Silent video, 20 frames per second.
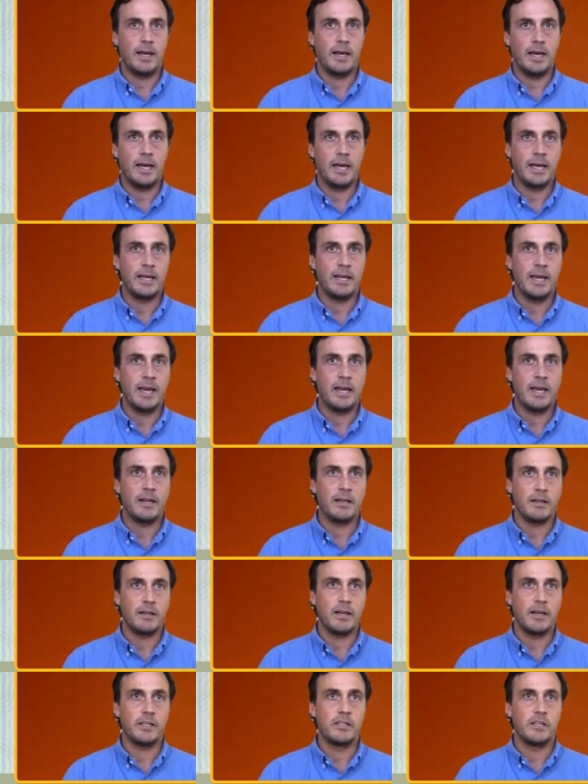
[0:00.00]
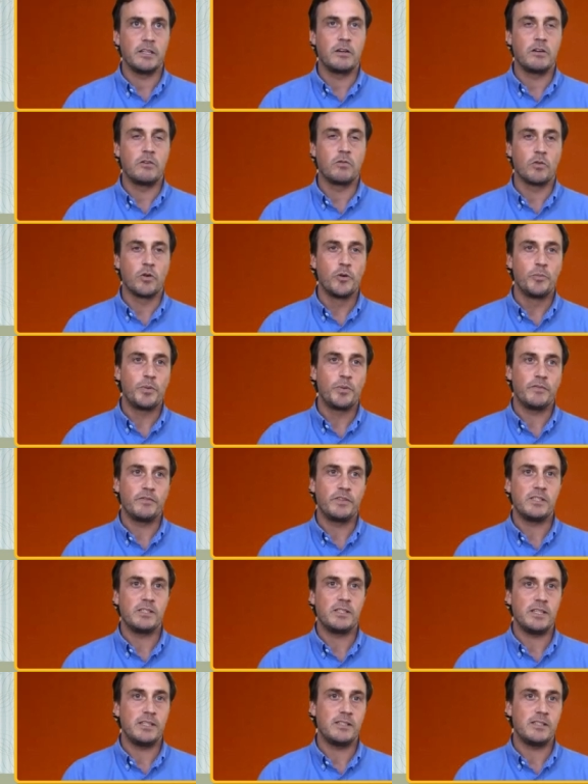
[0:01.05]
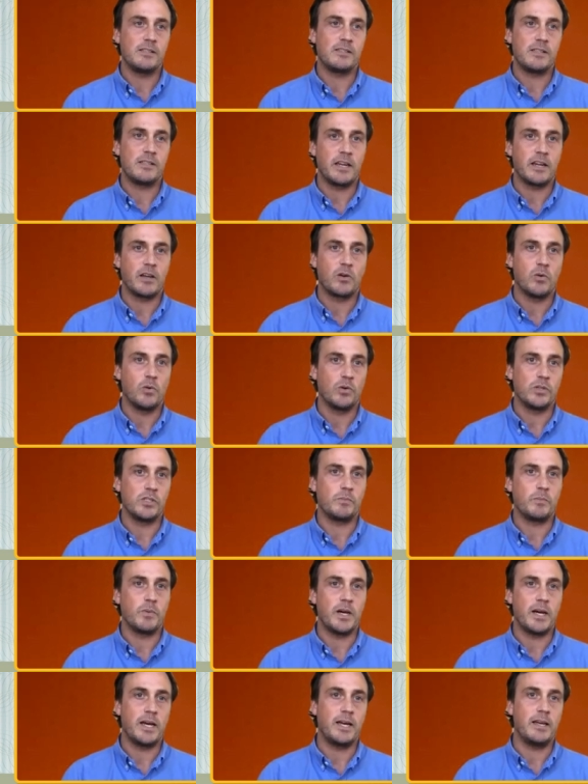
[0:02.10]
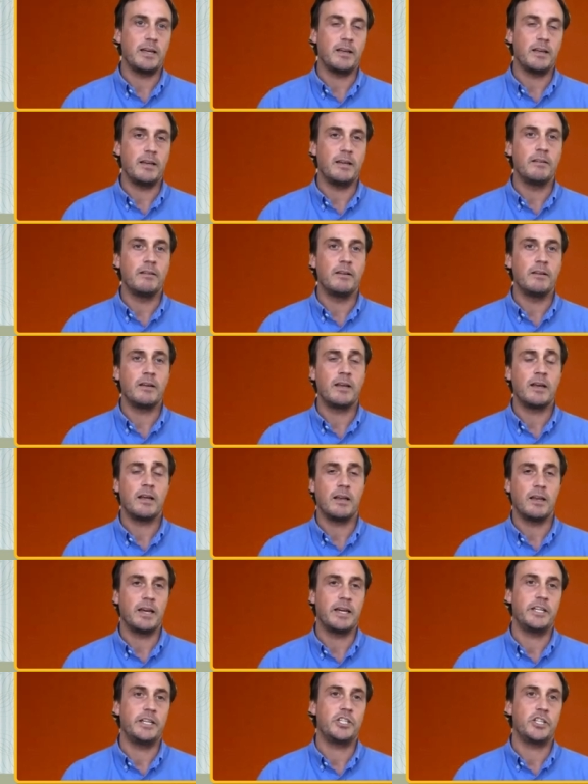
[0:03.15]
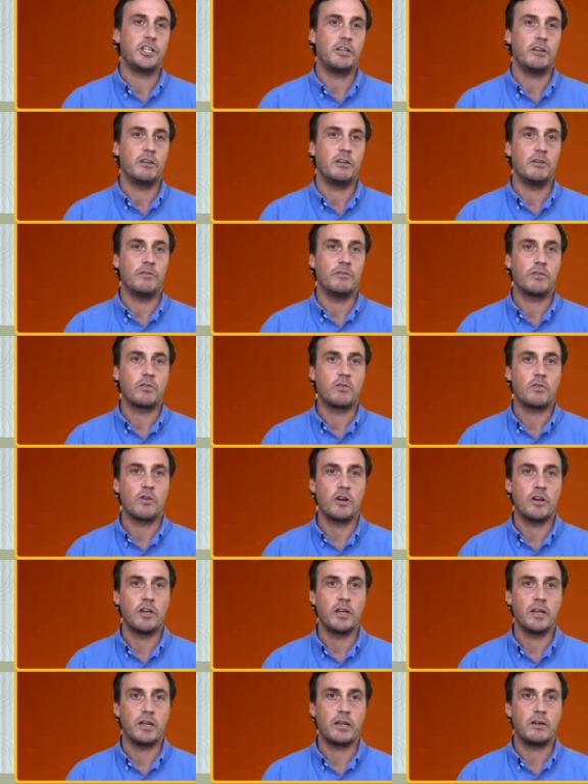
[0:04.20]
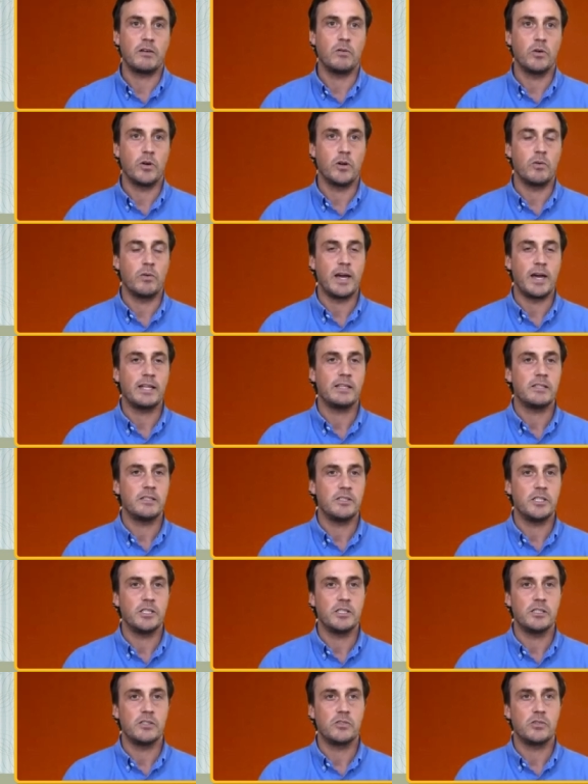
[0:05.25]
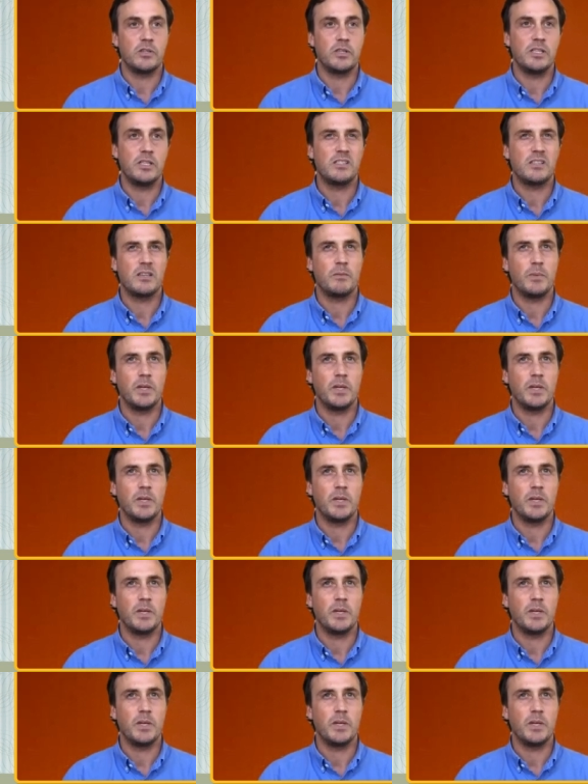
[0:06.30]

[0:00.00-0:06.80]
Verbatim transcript: again, a, a group of diseases that are caused by inhalation of chronic autoantigens. So these can mm-hmm.